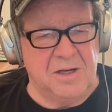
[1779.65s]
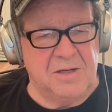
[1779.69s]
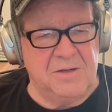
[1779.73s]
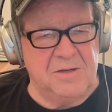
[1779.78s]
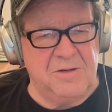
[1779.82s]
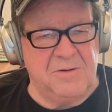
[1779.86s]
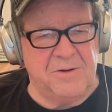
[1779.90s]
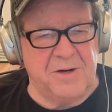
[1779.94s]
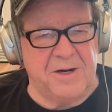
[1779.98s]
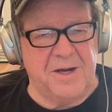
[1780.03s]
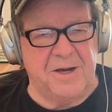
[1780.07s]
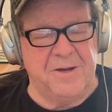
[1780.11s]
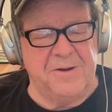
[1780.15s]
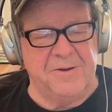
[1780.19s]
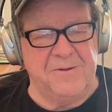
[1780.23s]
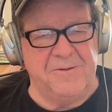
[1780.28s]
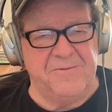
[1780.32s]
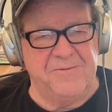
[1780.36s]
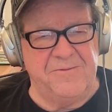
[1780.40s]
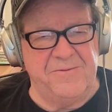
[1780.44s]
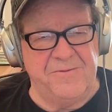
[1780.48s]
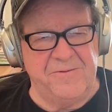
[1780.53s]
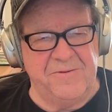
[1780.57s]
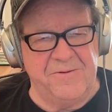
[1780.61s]
crowd
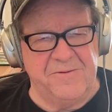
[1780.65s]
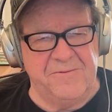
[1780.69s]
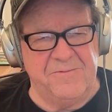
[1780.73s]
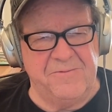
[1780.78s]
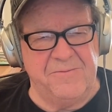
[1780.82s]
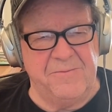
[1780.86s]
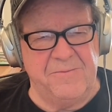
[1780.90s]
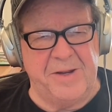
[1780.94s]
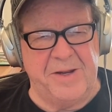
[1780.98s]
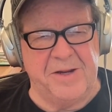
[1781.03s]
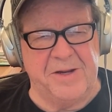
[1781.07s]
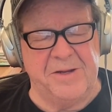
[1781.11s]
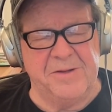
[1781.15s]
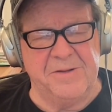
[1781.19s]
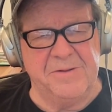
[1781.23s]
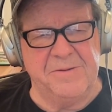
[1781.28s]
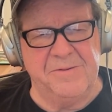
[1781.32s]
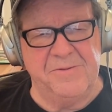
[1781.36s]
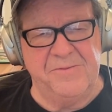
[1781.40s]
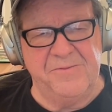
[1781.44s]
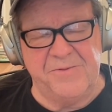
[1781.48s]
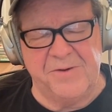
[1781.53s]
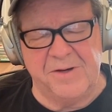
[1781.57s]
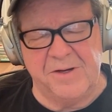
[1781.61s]
of MAGA
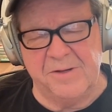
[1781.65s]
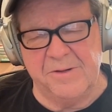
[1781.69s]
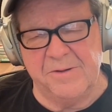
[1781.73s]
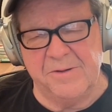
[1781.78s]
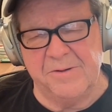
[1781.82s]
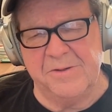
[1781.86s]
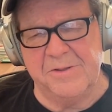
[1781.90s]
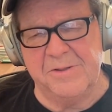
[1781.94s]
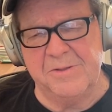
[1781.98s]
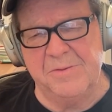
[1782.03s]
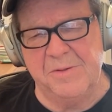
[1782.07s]
followers,